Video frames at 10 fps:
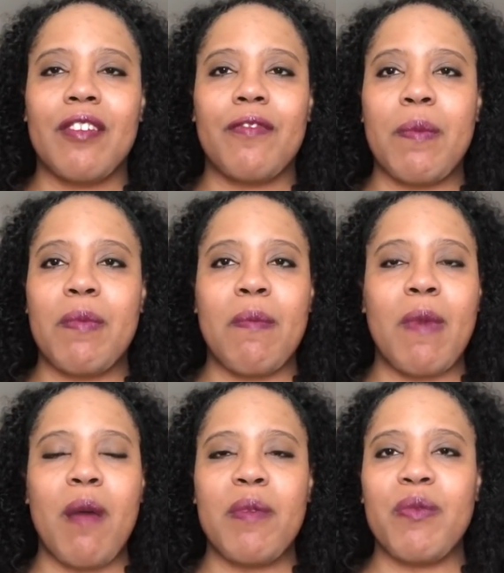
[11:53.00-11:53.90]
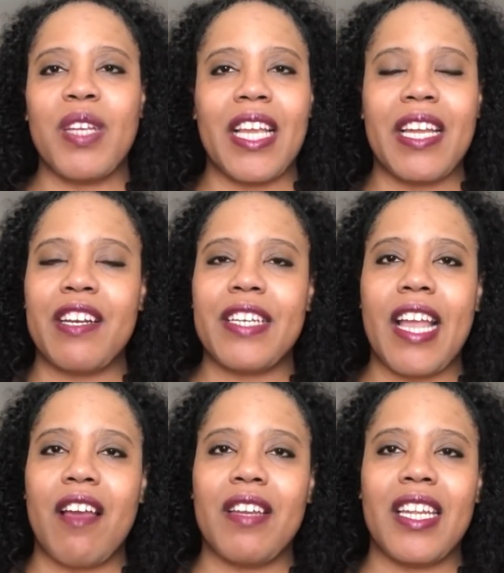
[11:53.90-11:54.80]
from the moment we laid her
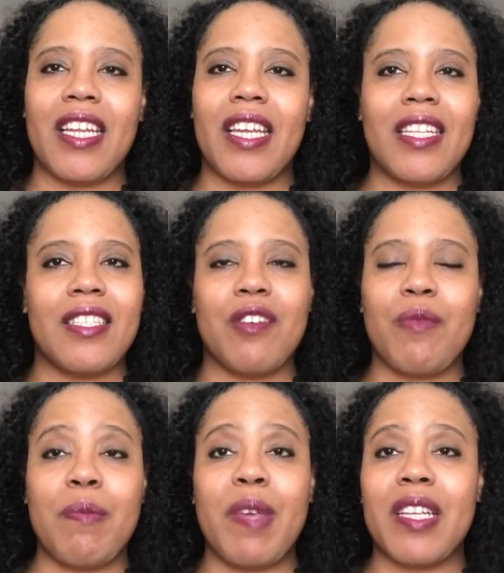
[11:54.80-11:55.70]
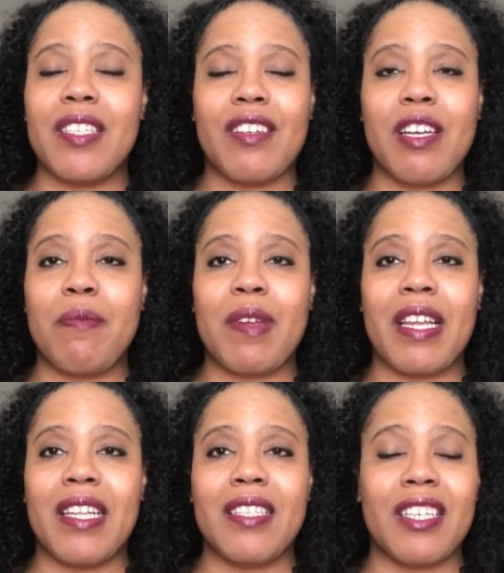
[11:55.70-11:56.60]
down in it until we picked her up
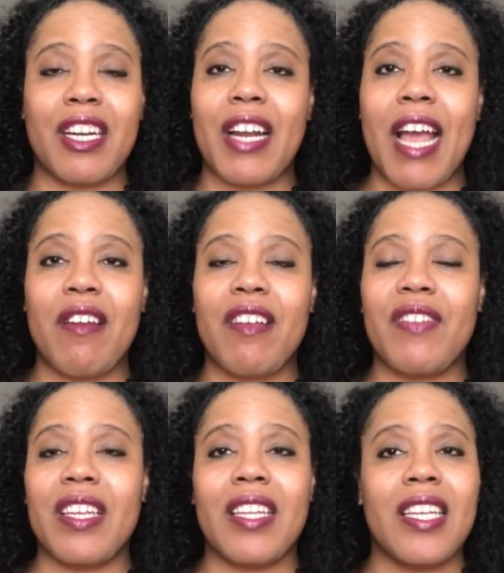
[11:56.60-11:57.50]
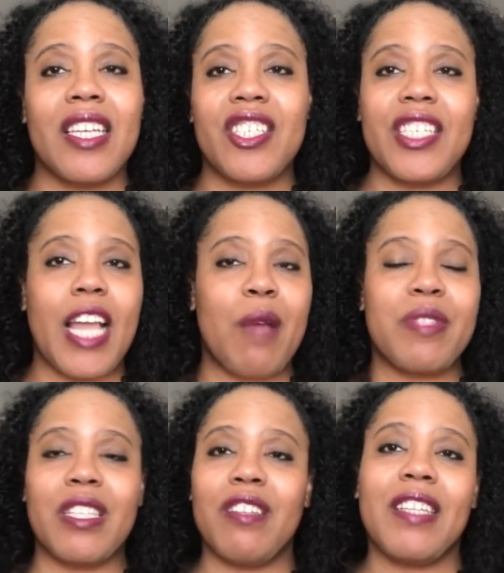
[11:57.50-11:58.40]
and took her out of it. She
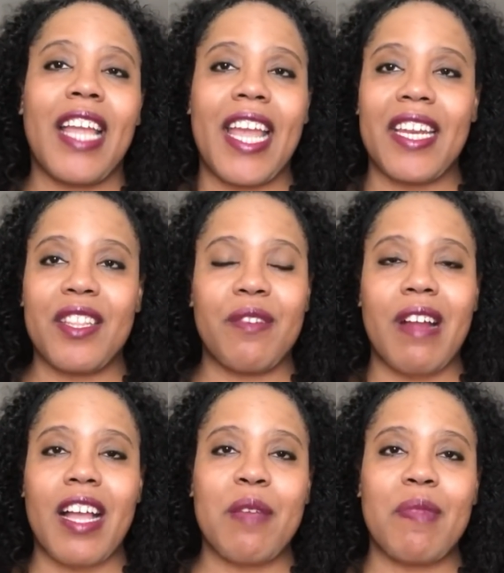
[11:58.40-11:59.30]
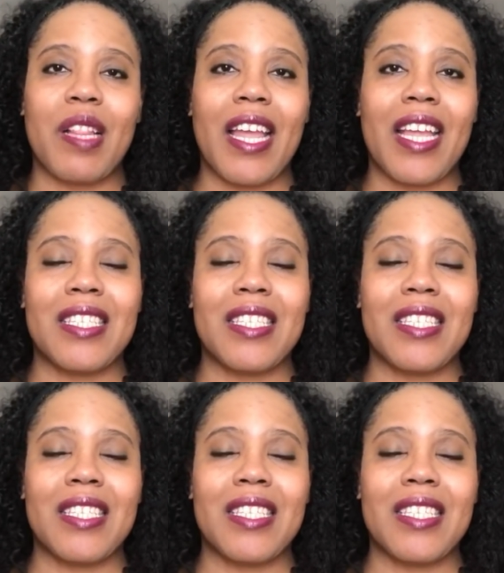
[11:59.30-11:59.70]
absolutely hated the Rock and Play,